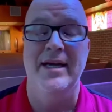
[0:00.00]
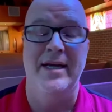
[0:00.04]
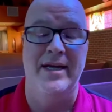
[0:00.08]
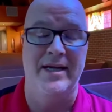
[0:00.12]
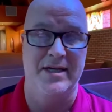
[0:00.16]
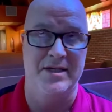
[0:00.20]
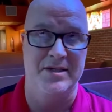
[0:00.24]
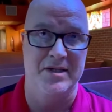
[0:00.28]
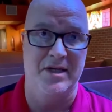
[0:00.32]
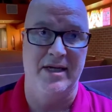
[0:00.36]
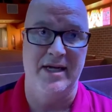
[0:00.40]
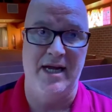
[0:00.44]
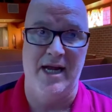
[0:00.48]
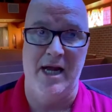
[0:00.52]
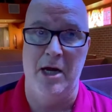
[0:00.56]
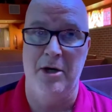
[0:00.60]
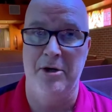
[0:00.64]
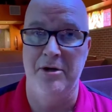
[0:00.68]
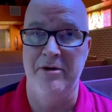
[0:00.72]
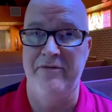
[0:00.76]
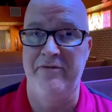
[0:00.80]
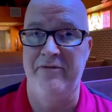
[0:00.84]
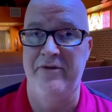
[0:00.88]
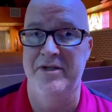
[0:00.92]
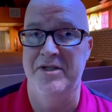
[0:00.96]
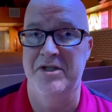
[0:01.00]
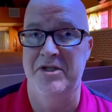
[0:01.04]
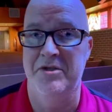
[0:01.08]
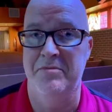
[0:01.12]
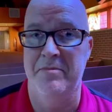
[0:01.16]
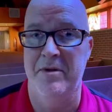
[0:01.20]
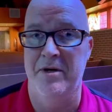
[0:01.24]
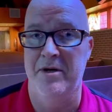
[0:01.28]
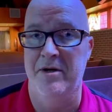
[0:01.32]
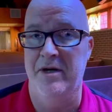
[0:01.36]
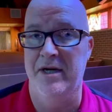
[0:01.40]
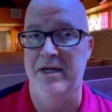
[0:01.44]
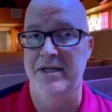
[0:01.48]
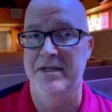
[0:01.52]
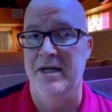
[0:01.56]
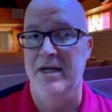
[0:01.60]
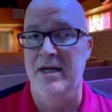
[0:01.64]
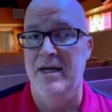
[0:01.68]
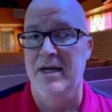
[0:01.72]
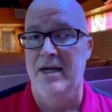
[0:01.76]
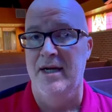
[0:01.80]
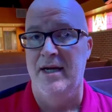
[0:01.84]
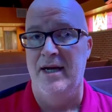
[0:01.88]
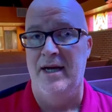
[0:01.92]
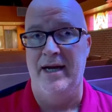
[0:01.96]
It is a counterfeit spirit,
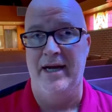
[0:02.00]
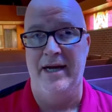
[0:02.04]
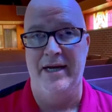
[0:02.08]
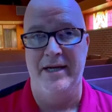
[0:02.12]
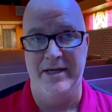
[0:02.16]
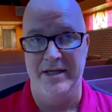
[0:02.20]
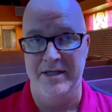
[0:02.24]
and